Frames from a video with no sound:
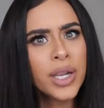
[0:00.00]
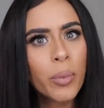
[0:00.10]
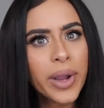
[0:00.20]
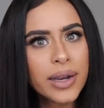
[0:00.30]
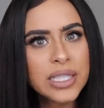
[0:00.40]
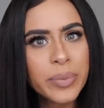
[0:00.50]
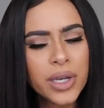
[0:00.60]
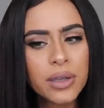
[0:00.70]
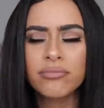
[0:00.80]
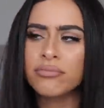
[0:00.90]
oh my god, it's been
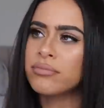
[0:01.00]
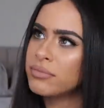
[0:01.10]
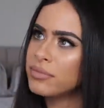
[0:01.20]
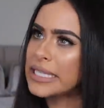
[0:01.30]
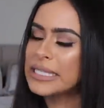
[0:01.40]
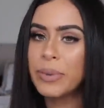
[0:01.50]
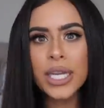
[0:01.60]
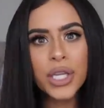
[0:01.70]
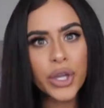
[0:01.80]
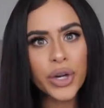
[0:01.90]
a, it's been
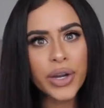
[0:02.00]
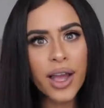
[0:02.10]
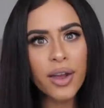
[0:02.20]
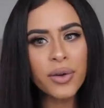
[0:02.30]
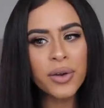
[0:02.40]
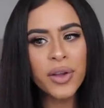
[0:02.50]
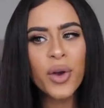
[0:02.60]
a year now.